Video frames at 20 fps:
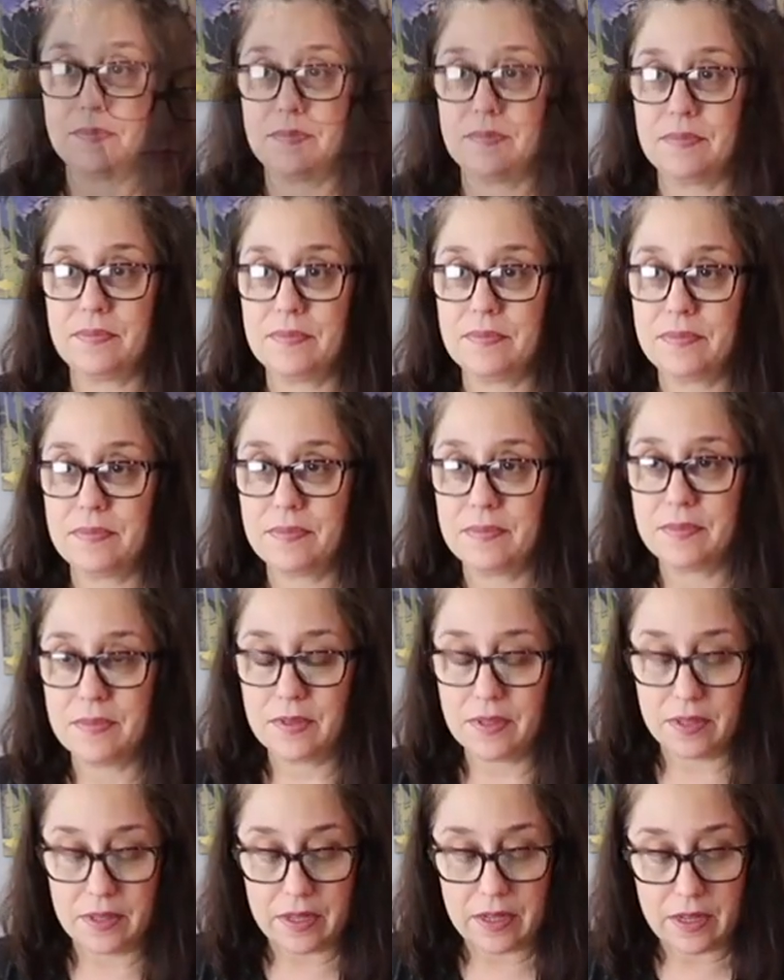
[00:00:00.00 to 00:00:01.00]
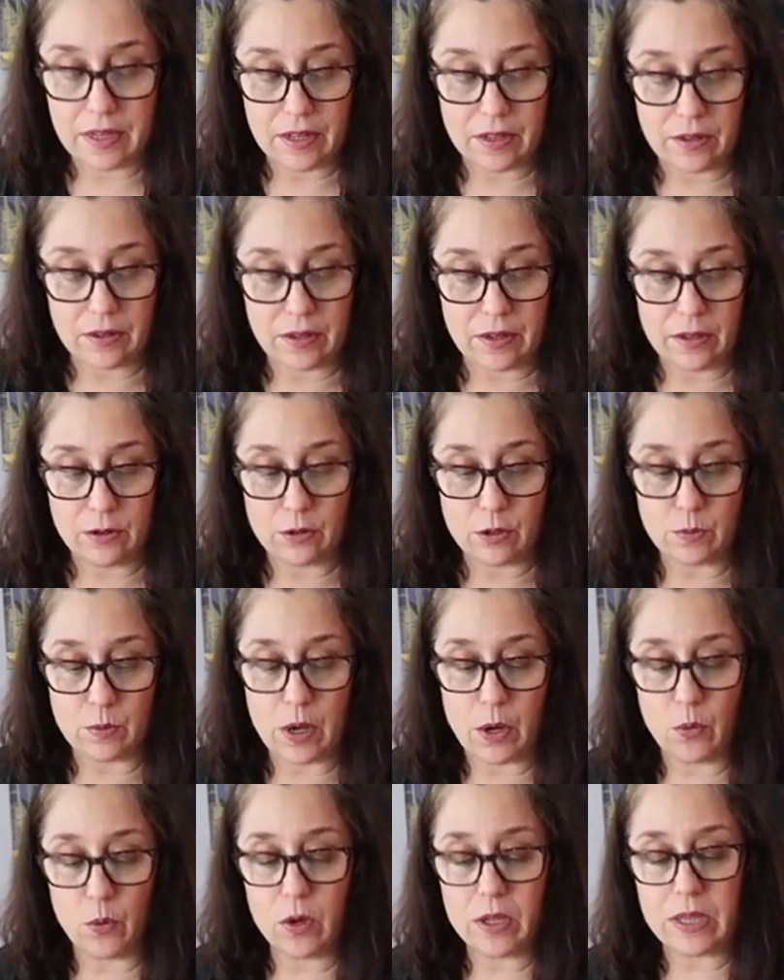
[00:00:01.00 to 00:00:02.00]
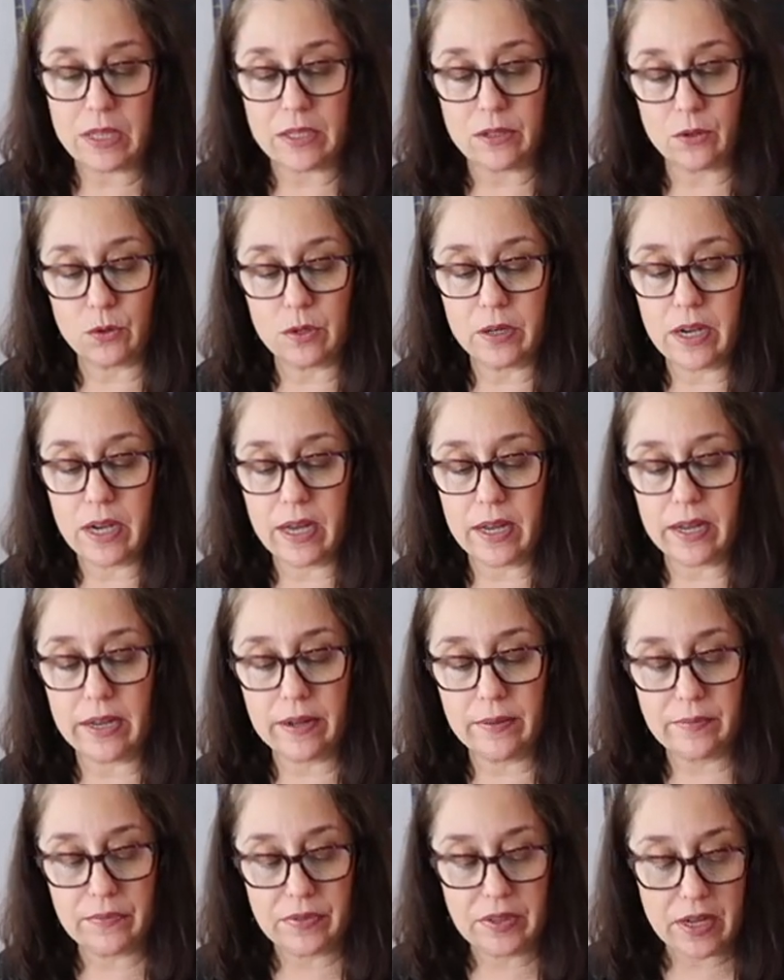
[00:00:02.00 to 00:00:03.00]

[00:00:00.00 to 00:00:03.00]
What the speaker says: And here's my one little guy.